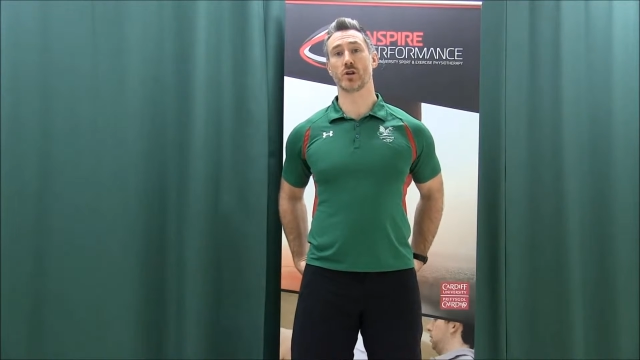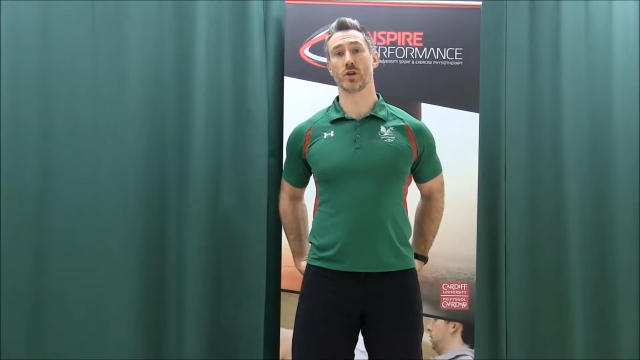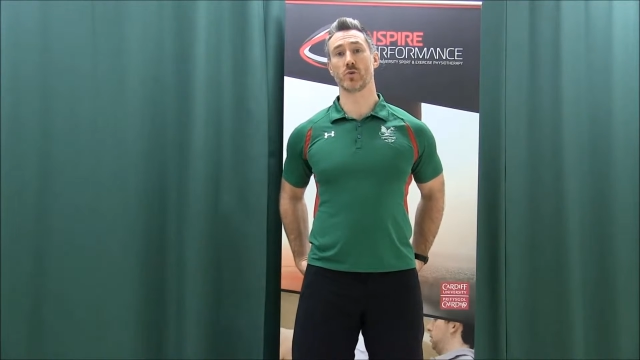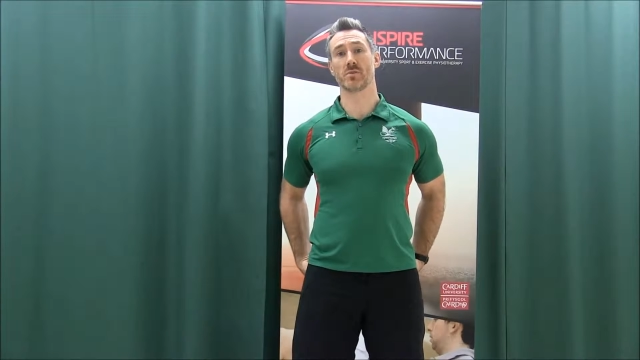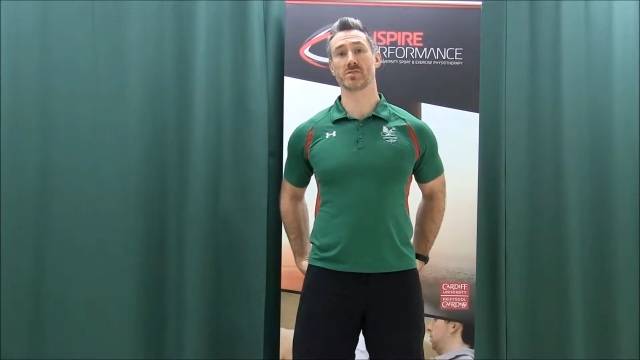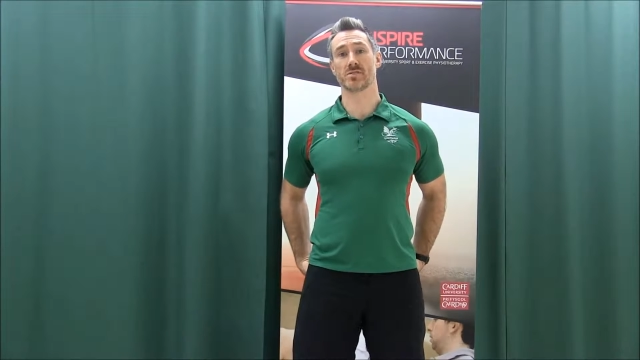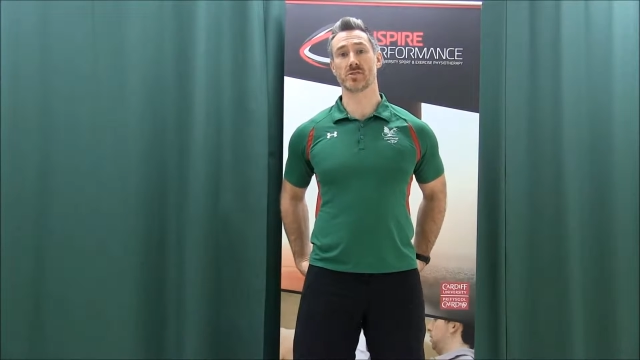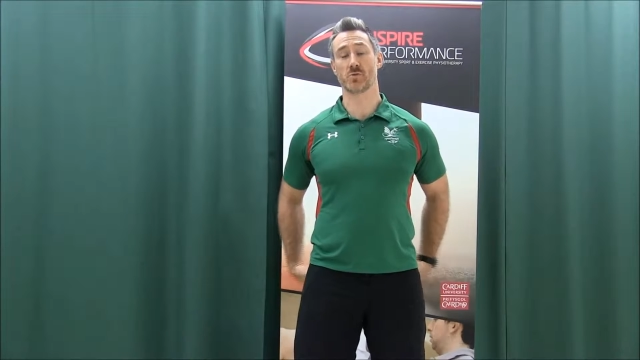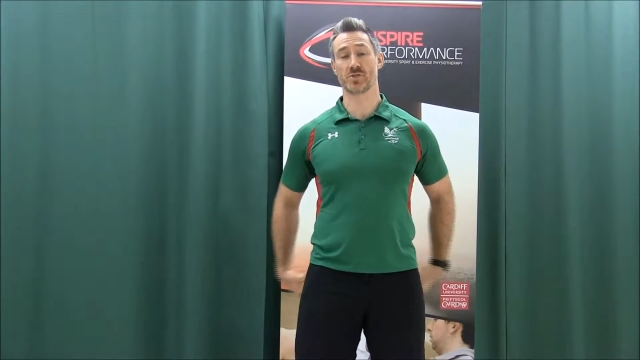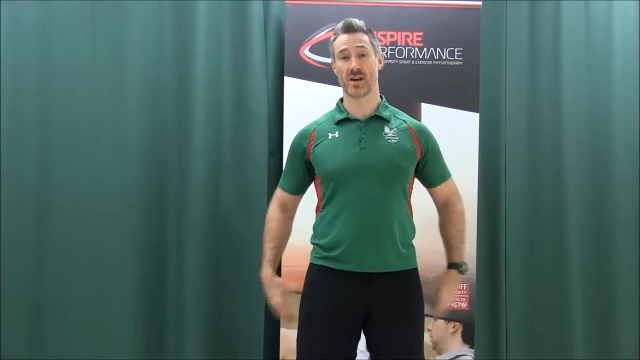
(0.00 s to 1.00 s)
your glute
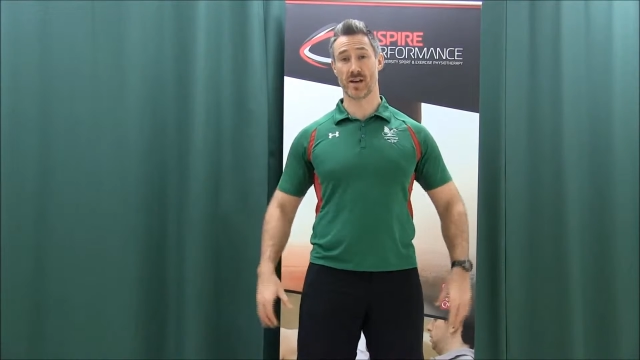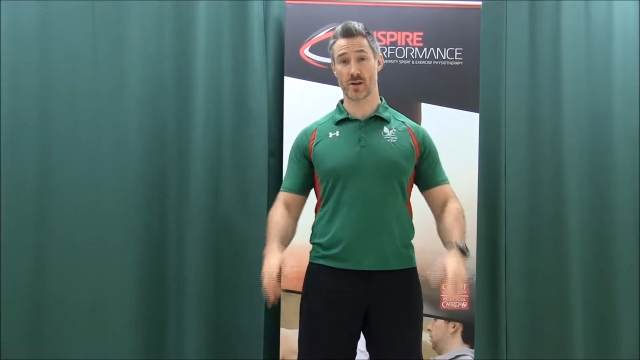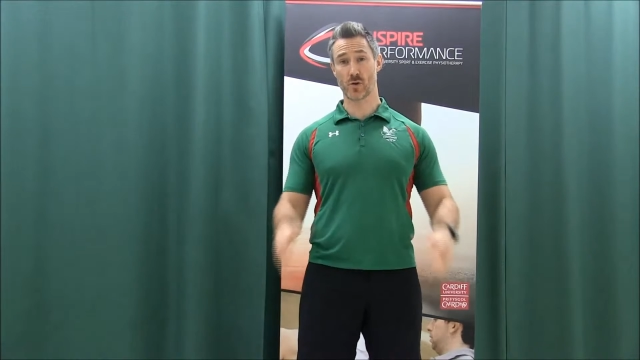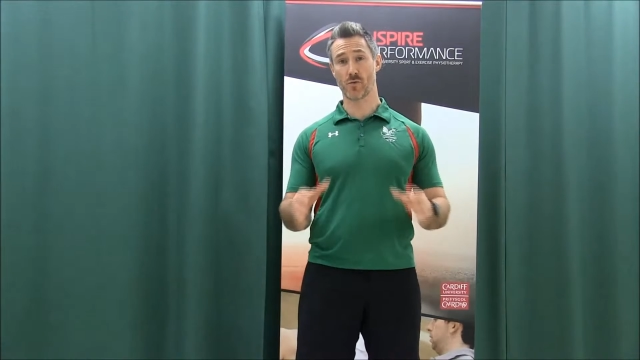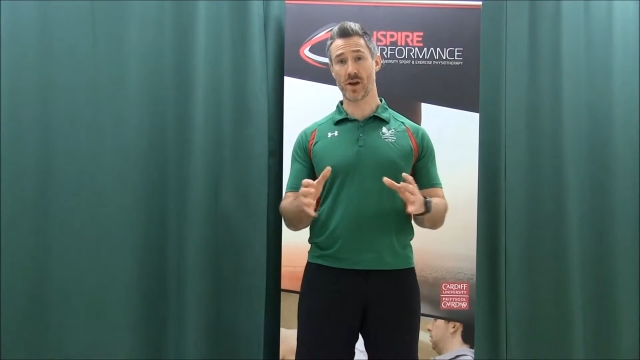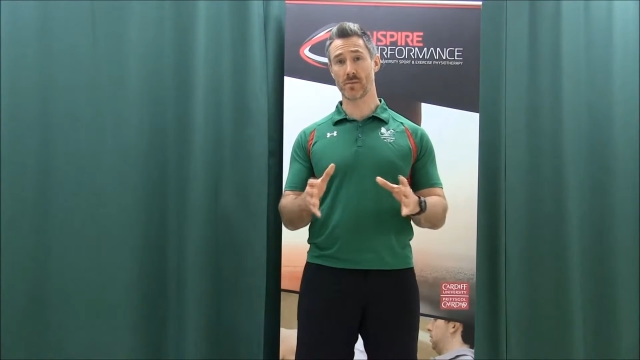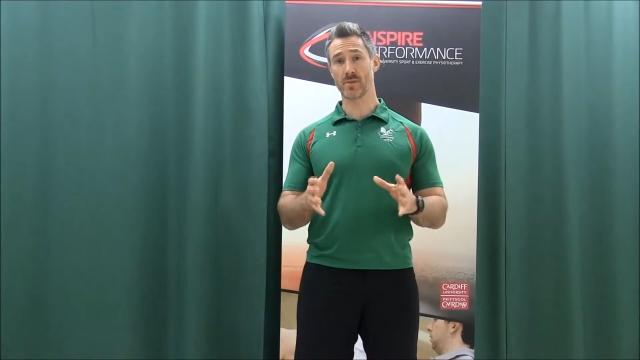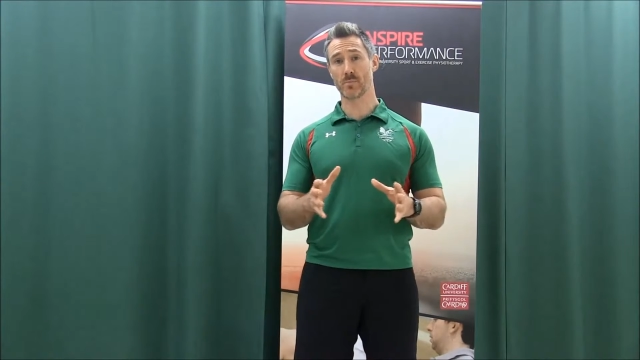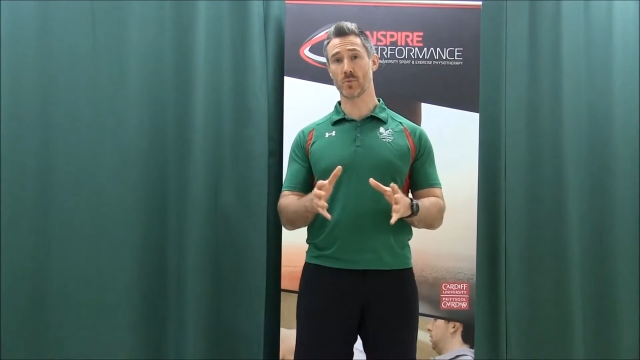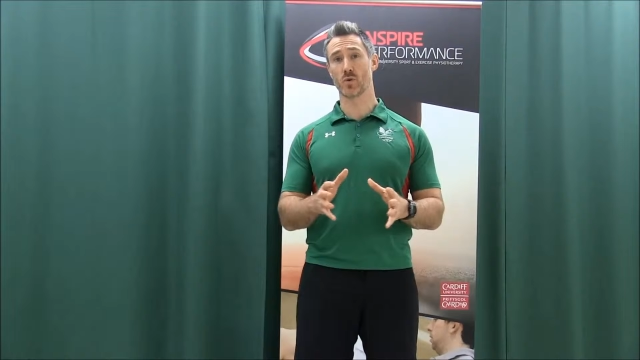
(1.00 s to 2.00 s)
muscles, which are
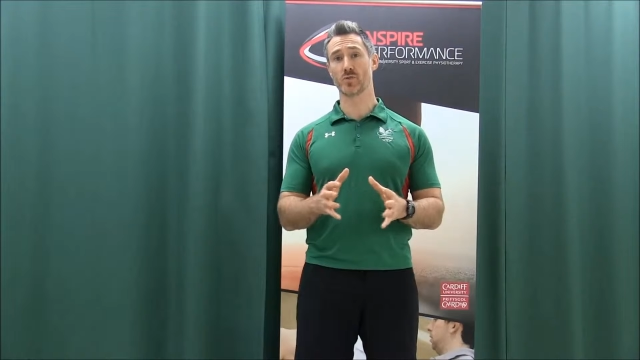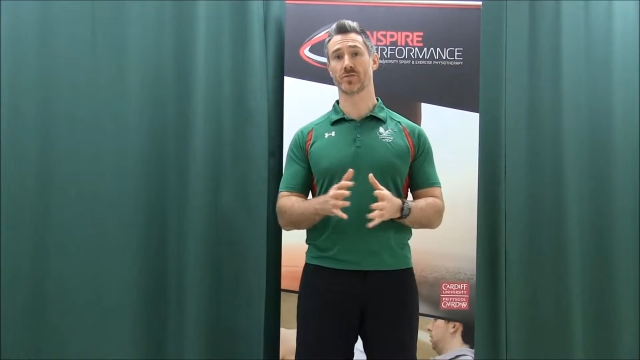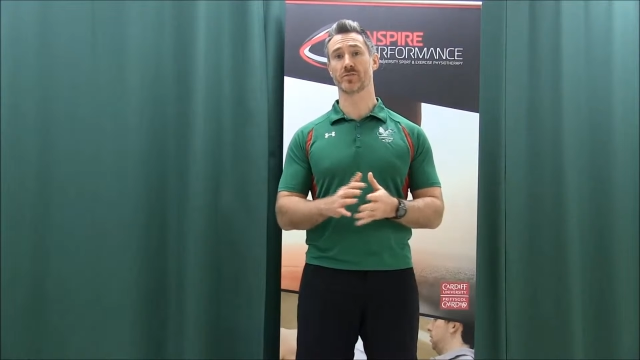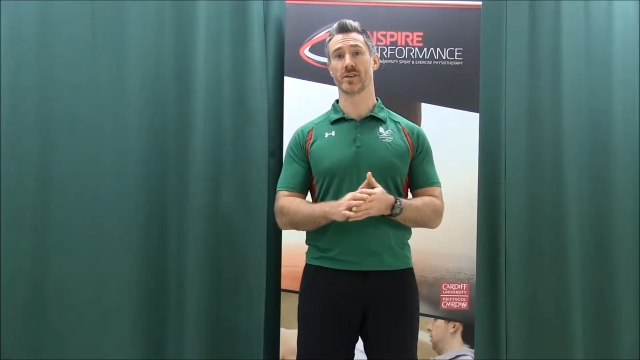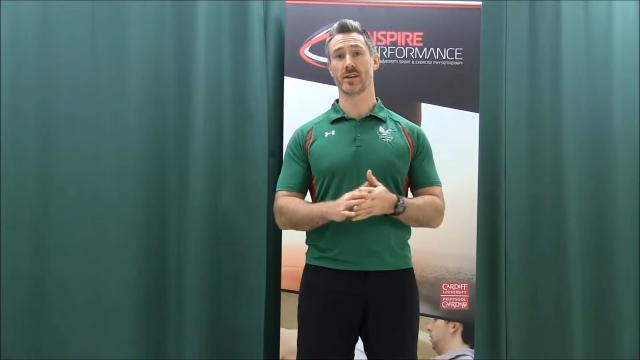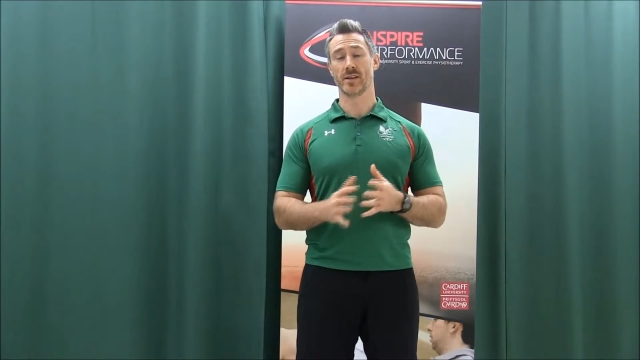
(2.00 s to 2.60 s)
incredibly important